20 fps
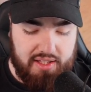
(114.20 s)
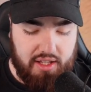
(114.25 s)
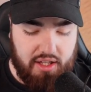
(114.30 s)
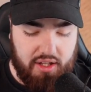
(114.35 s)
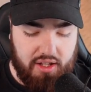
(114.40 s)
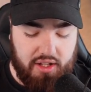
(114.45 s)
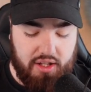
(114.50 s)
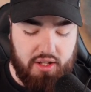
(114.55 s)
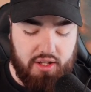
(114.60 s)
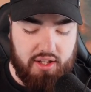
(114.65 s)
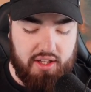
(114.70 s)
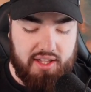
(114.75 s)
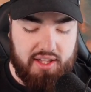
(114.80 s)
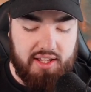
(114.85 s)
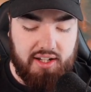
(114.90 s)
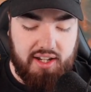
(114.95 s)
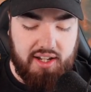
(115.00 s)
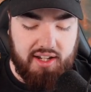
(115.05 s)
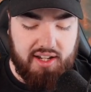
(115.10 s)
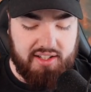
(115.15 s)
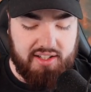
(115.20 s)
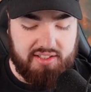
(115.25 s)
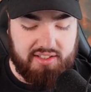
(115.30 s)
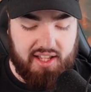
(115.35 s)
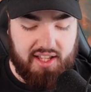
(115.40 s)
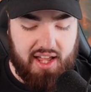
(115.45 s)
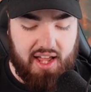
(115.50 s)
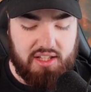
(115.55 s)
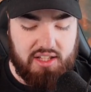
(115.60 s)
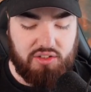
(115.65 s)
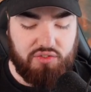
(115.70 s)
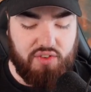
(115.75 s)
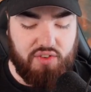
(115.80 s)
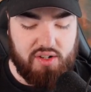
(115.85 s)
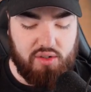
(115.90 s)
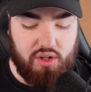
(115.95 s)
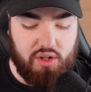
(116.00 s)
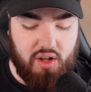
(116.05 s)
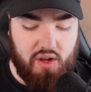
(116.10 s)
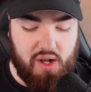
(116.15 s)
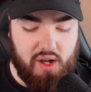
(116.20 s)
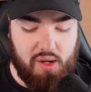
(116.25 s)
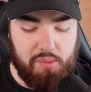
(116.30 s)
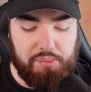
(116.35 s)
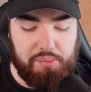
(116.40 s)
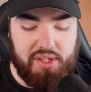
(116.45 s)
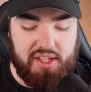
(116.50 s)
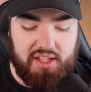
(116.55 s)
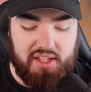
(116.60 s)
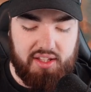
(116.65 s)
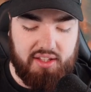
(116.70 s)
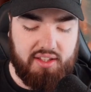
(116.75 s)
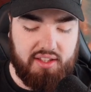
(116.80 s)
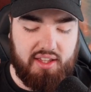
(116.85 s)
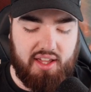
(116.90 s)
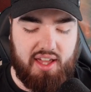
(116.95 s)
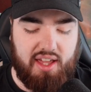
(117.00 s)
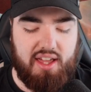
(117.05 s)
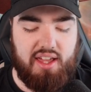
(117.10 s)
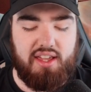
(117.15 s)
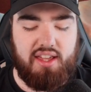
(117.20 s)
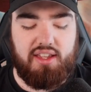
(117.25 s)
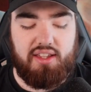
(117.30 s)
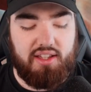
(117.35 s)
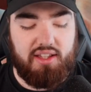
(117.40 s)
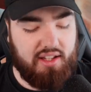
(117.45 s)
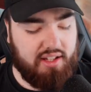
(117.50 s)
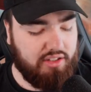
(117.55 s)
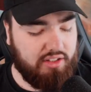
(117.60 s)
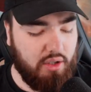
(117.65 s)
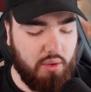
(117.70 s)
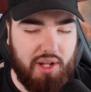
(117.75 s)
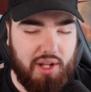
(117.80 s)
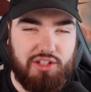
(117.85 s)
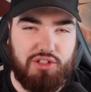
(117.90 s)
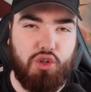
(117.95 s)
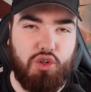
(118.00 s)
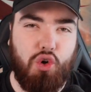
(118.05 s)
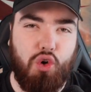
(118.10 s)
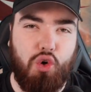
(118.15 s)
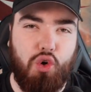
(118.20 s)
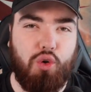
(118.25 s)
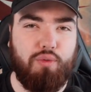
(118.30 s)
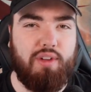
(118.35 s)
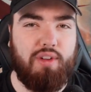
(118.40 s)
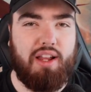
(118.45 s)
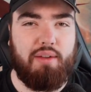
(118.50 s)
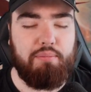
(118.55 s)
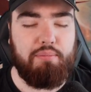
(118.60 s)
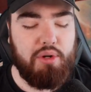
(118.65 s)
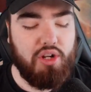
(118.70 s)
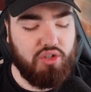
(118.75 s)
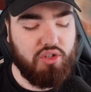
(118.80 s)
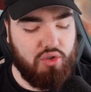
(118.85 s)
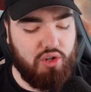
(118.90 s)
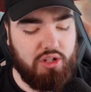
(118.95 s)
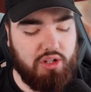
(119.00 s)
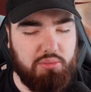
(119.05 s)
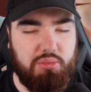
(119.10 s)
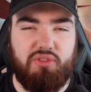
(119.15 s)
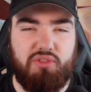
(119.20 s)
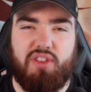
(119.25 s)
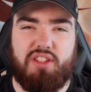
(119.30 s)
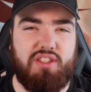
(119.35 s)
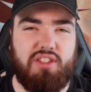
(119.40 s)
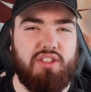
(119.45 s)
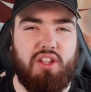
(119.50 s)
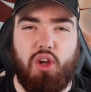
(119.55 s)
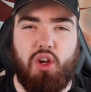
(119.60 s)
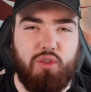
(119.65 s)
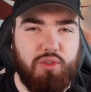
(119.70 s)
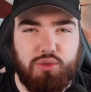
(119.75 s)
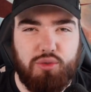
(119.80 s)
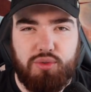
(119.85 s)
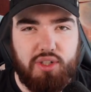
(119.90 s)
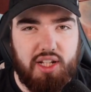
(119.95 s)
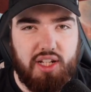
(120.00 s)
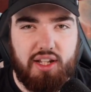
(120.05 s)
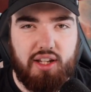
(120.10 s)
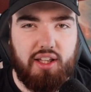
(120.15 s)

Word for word: Heliolisk, and final card being a, I don't know what that's called, man. I'm pretty sure it's Professor's Home or something like